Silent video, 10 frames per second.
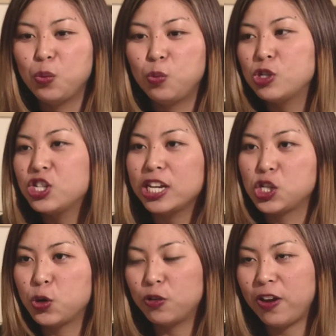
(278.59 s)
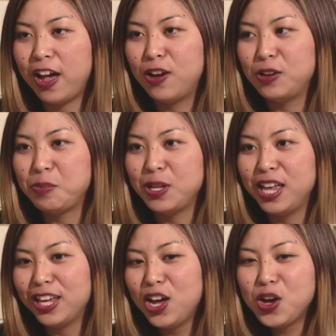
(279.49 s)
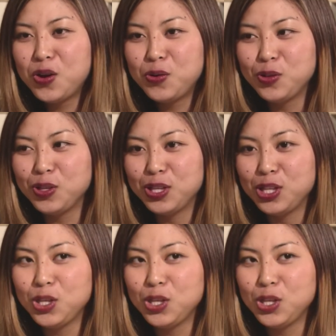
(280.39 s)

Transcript: we'll just like joke around and be like, "Oh,